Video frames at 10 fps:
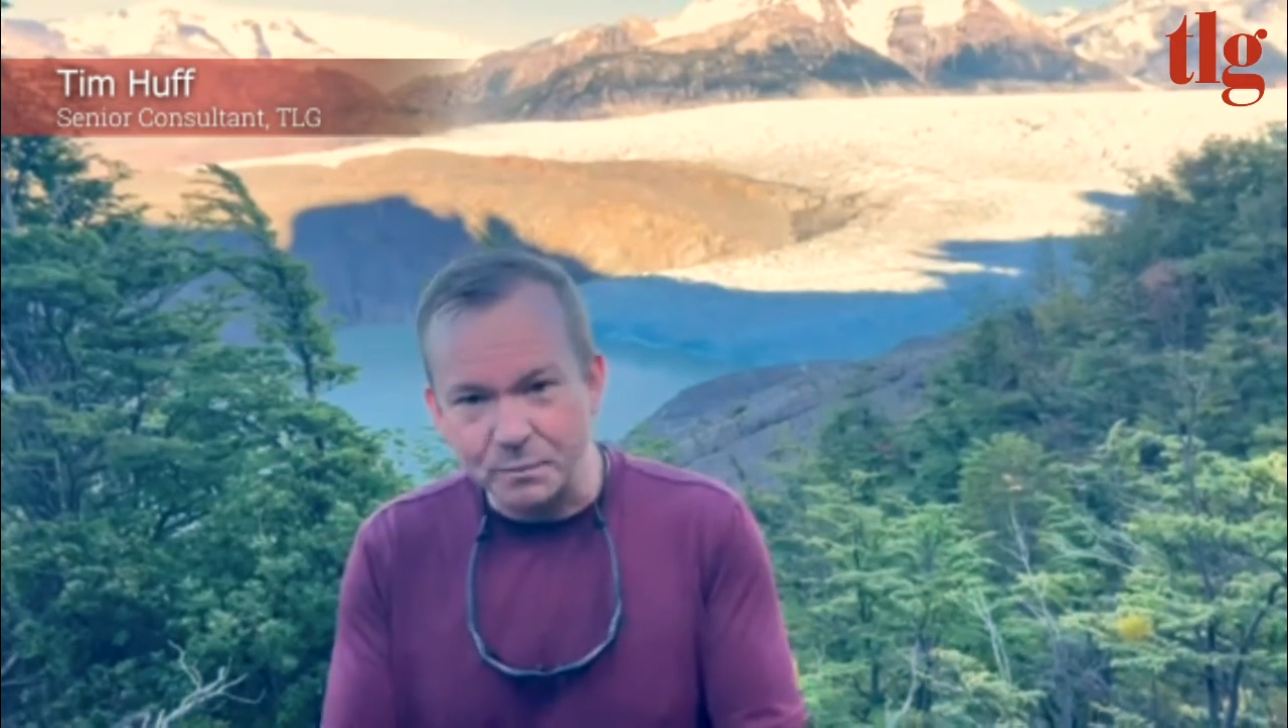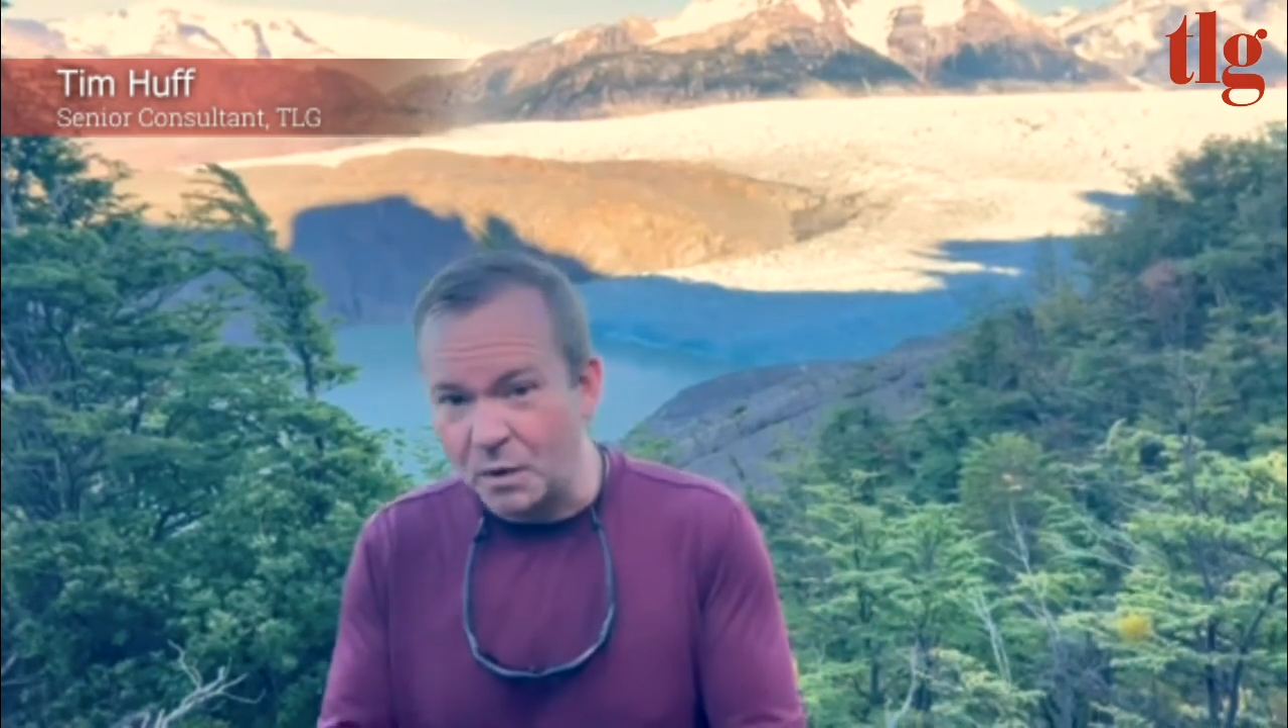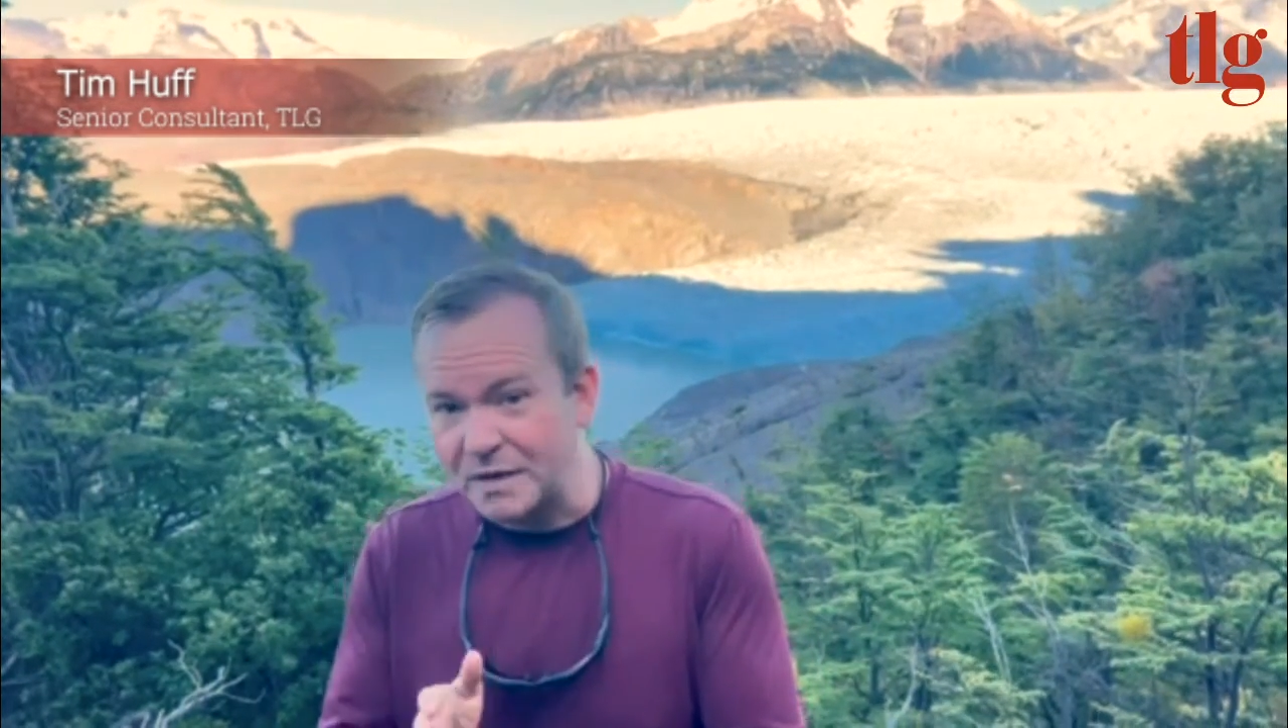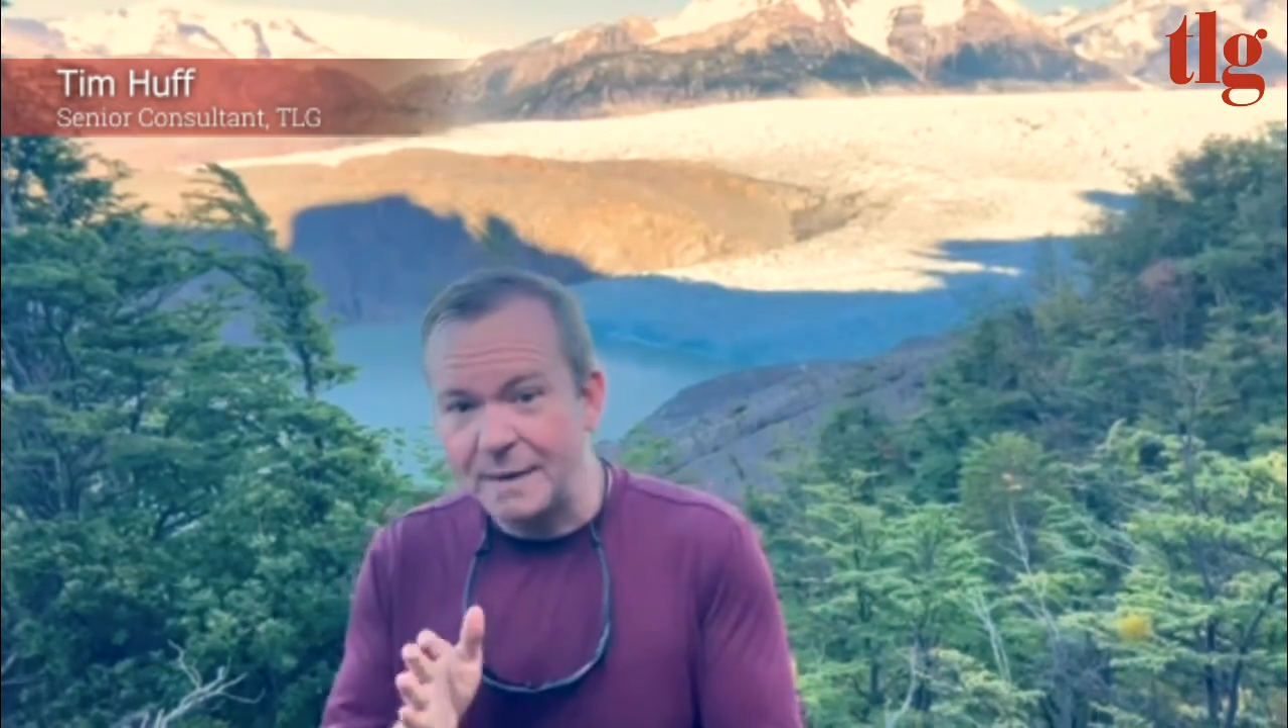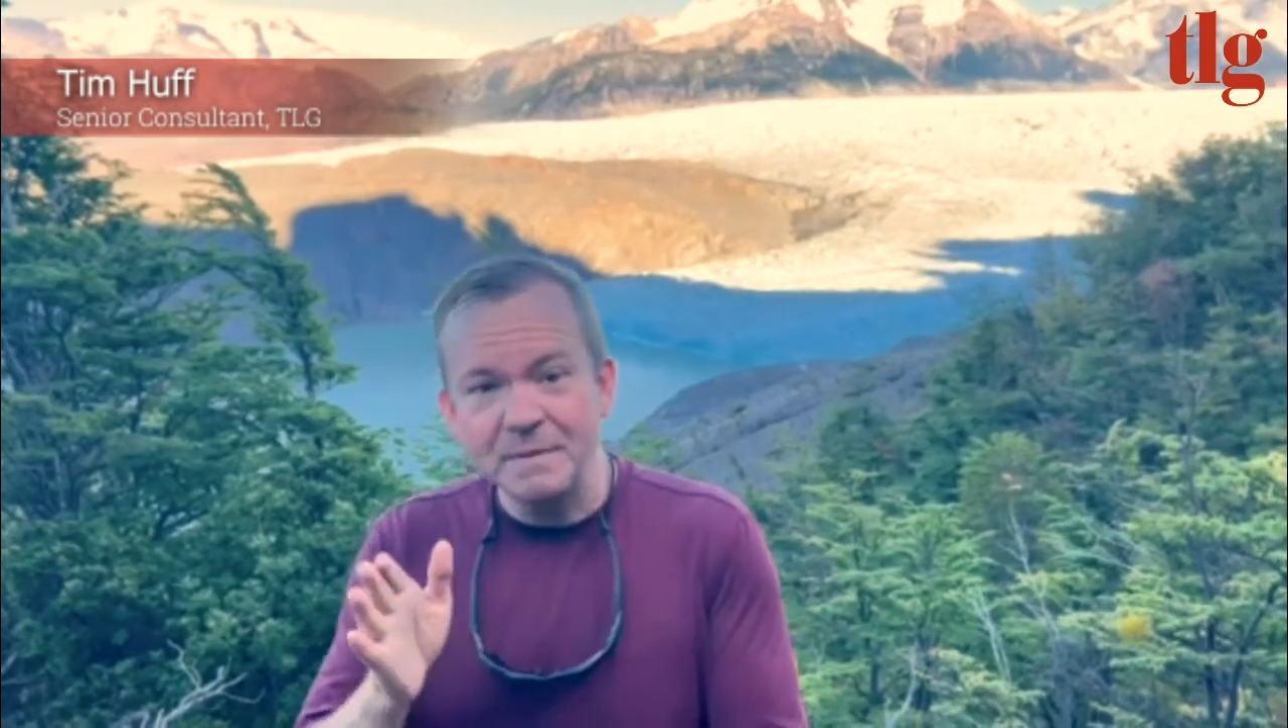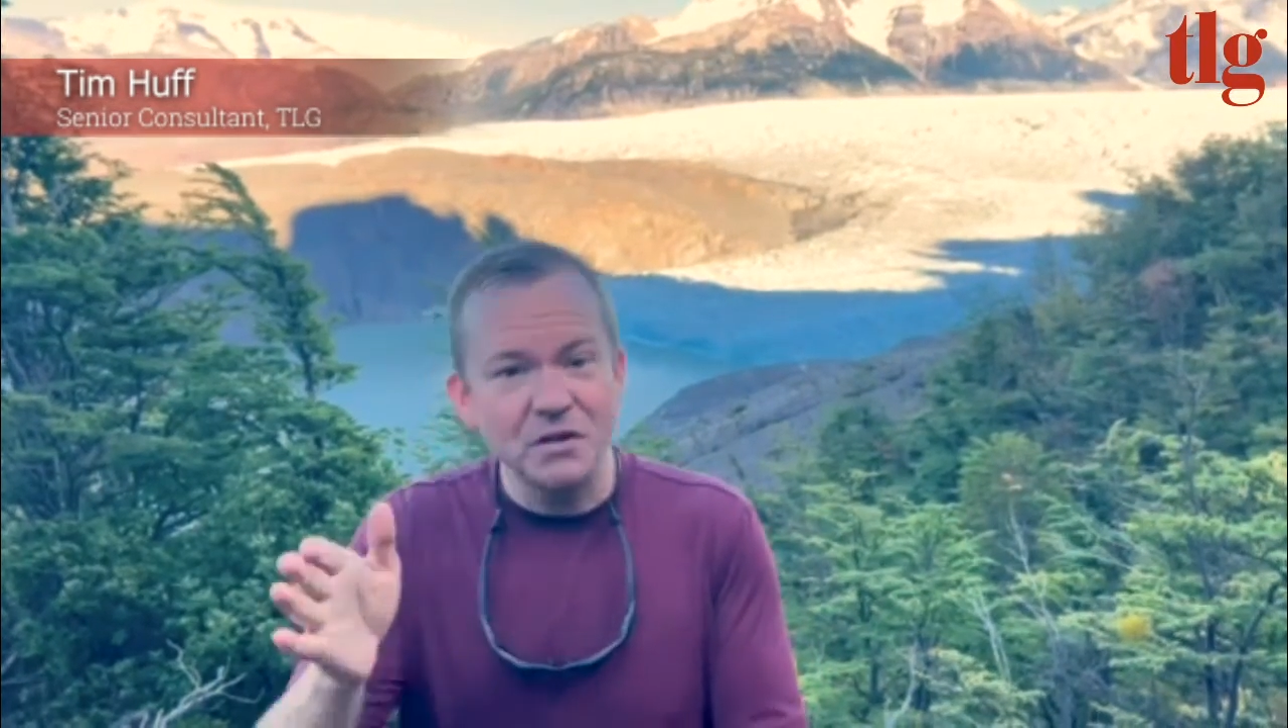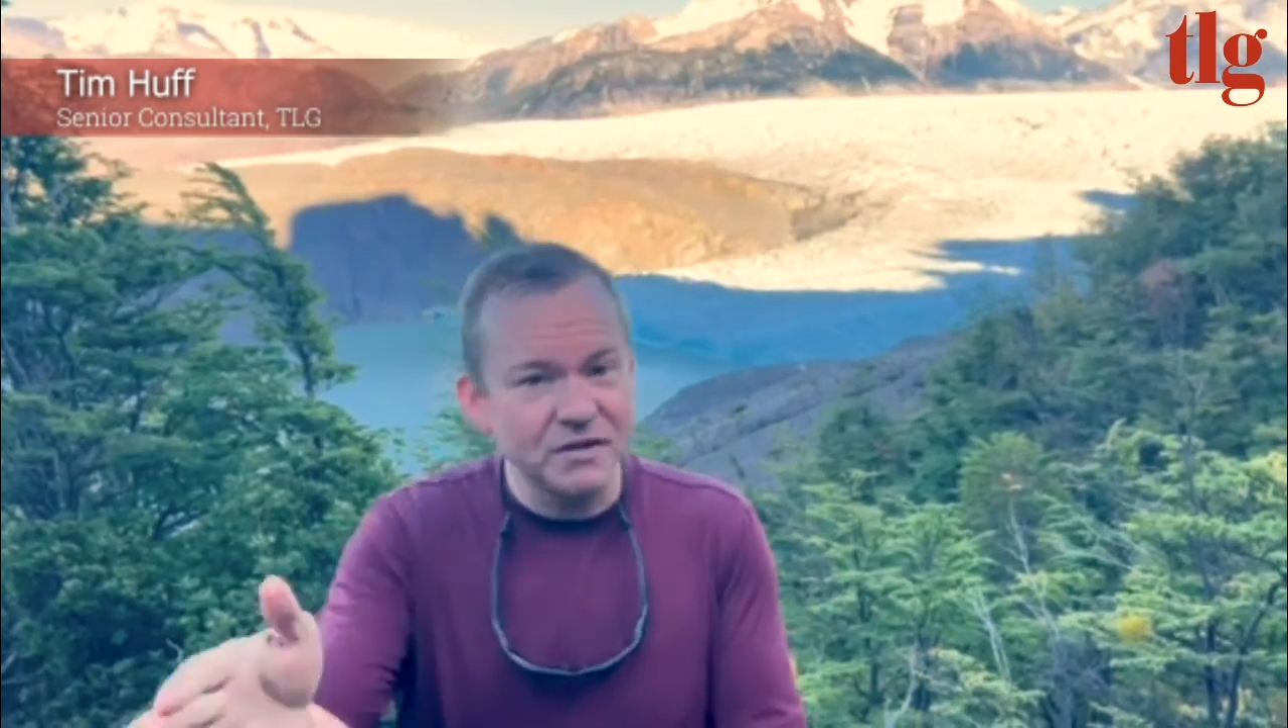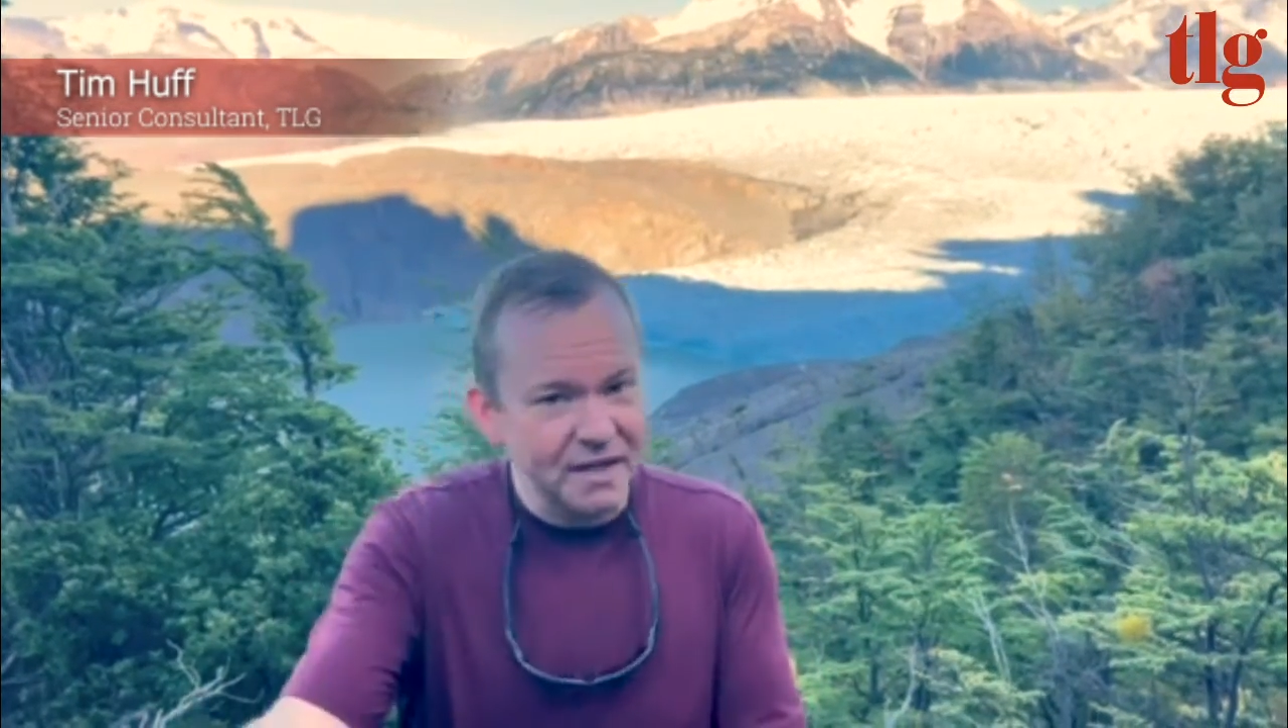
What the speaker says: while keeping your